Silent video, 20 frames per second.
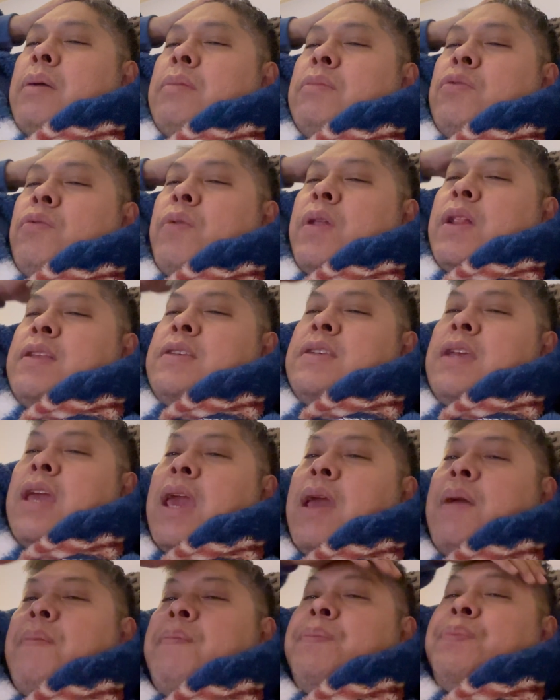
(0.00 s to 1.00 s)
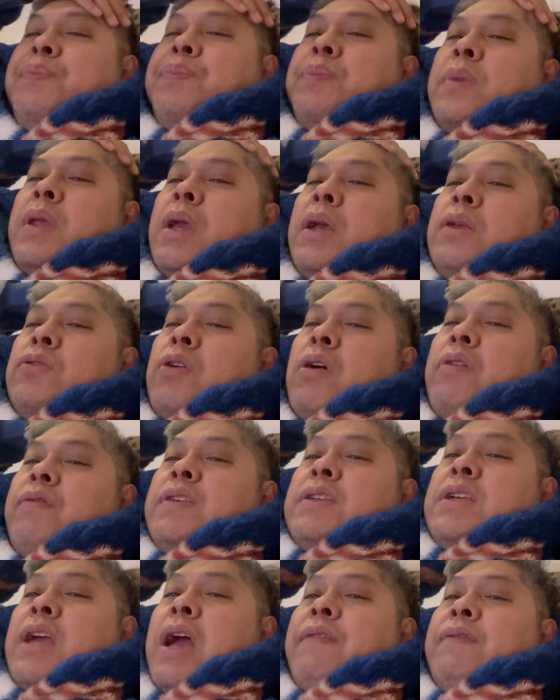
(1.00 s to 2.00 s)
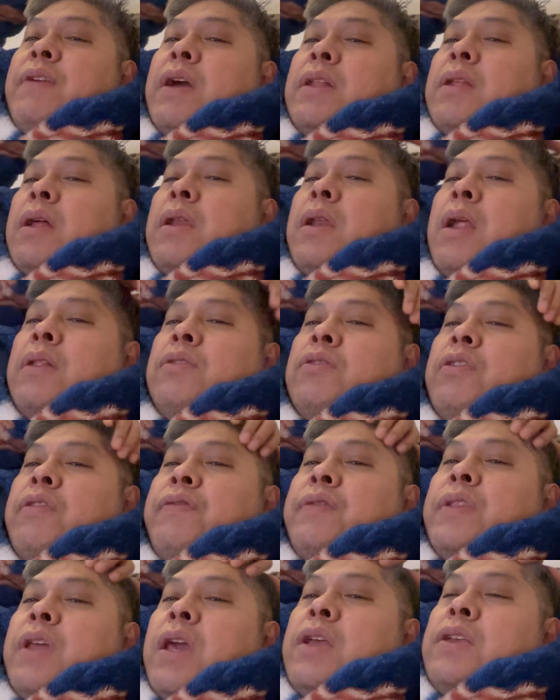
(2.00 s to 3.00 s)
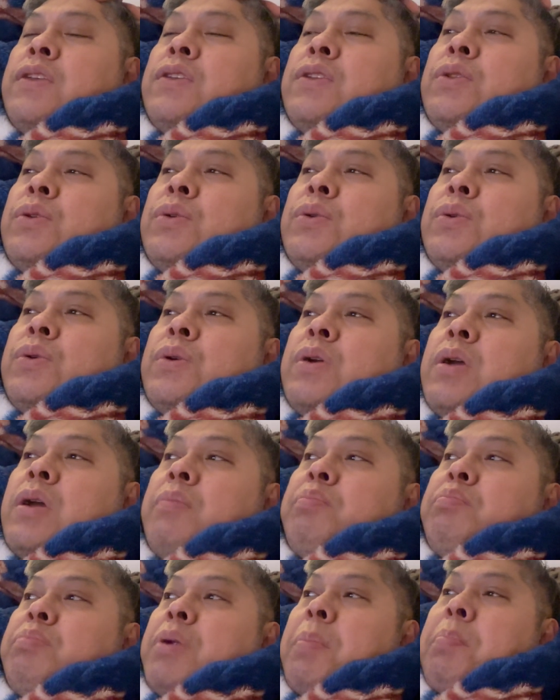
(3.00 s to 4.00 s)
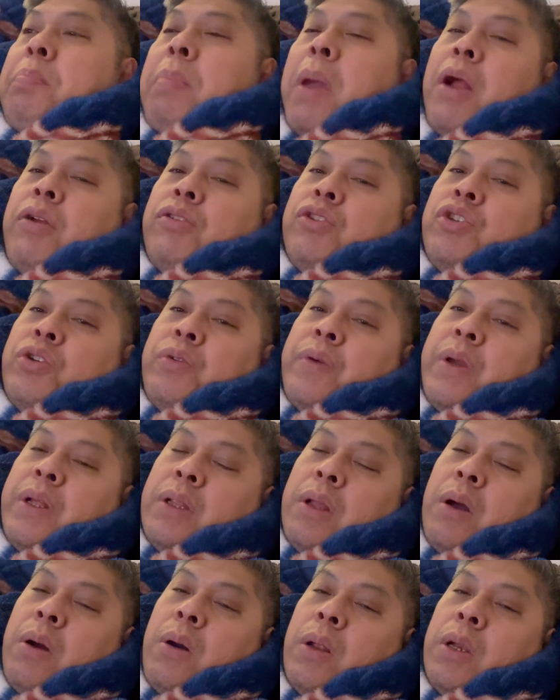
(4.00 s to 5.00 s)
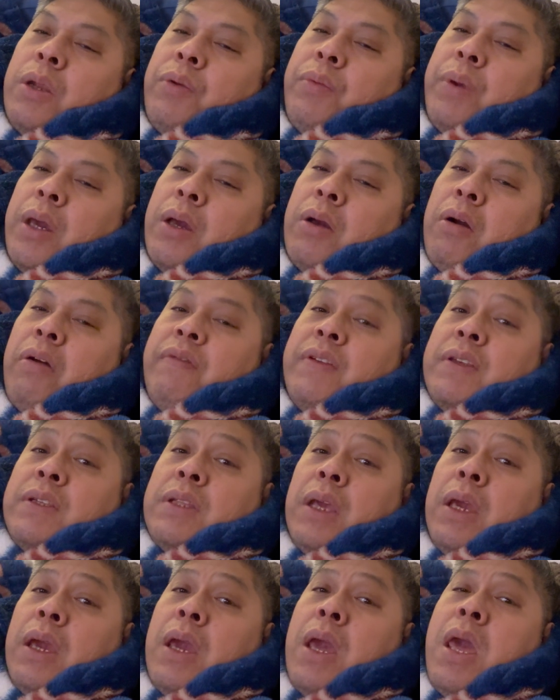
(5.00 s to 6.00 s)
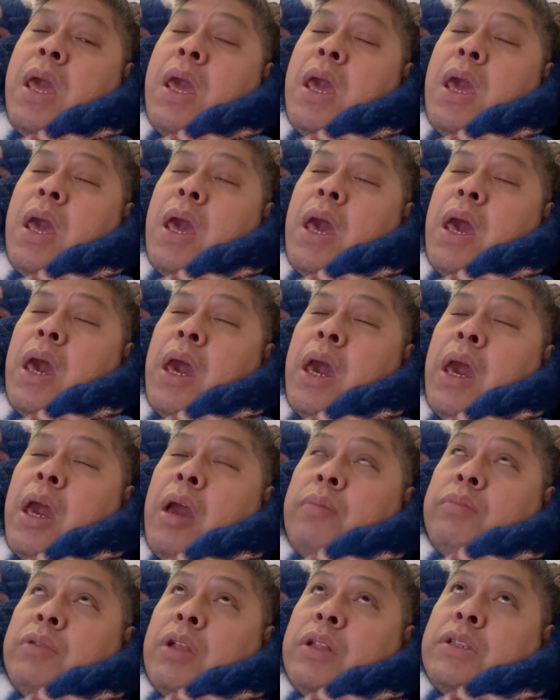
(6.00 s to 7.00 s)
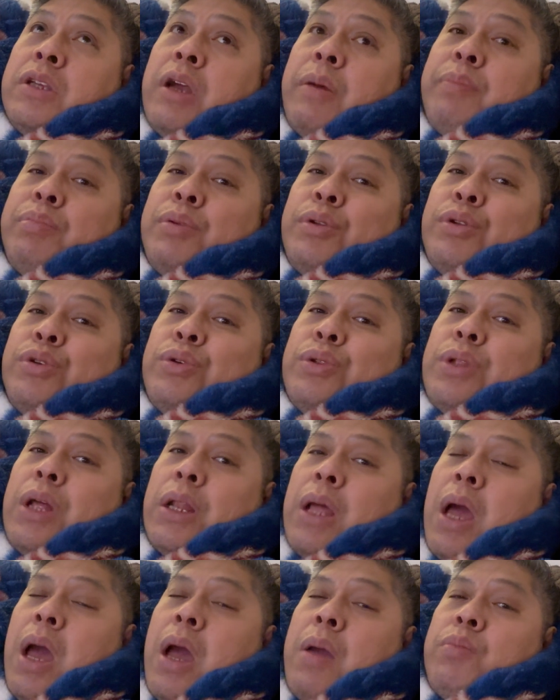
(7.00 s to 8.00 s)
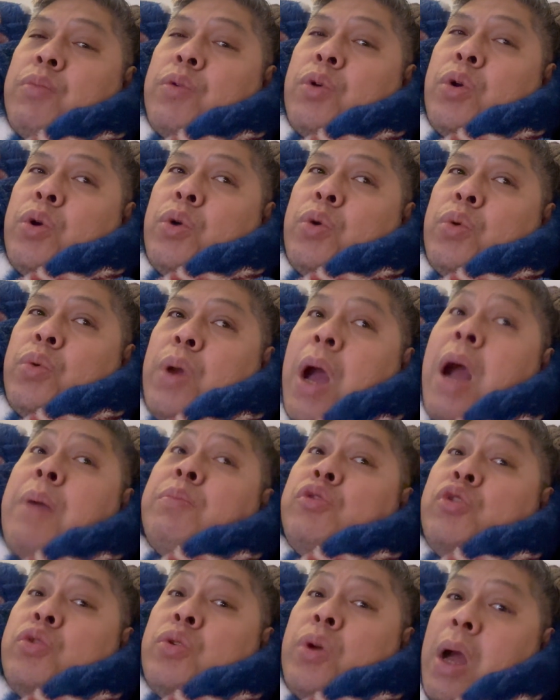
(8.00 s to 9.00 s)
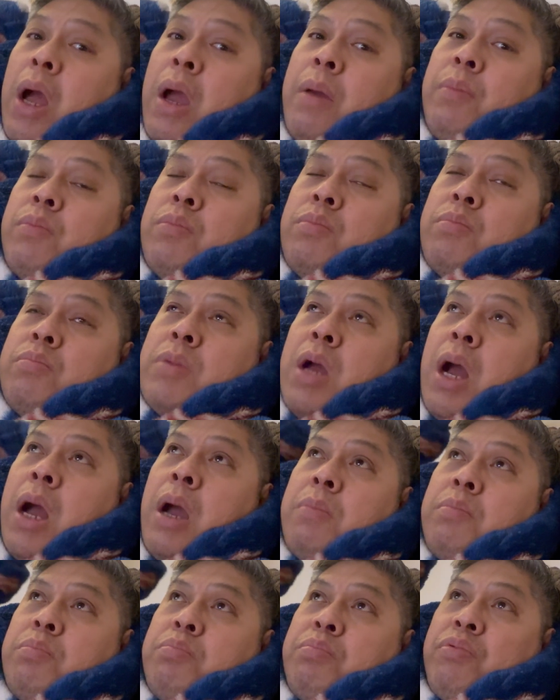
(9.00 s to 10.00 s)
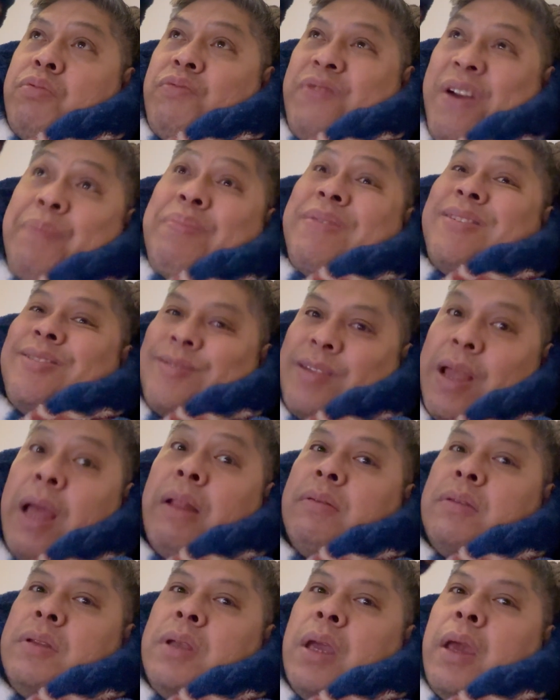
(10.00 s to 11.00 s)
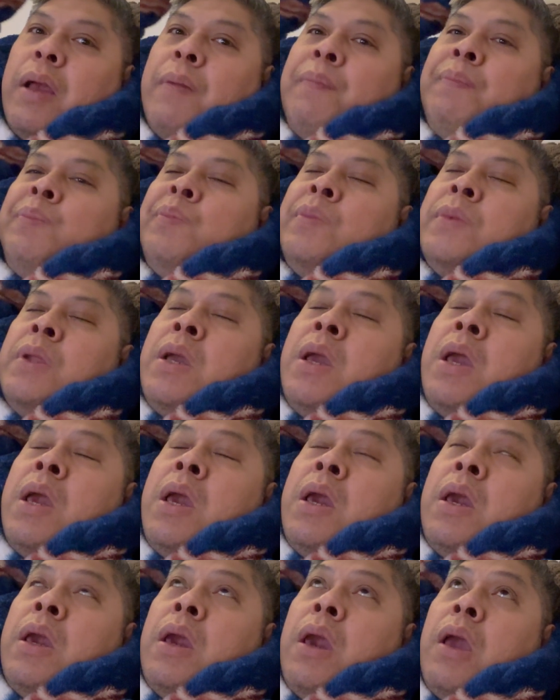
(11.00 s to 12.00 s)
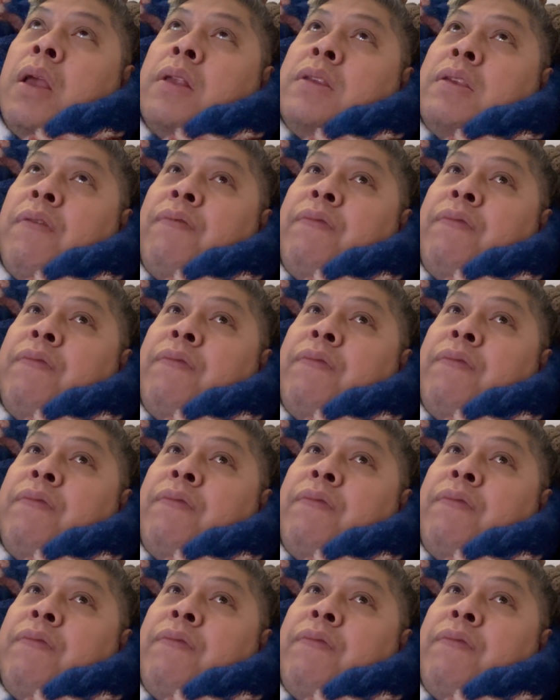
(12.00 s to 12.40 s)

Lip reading: we'll see. So obviously I've got a lot of things to prepare during the Holy Week. Obviously the tableau that I'm representing, it's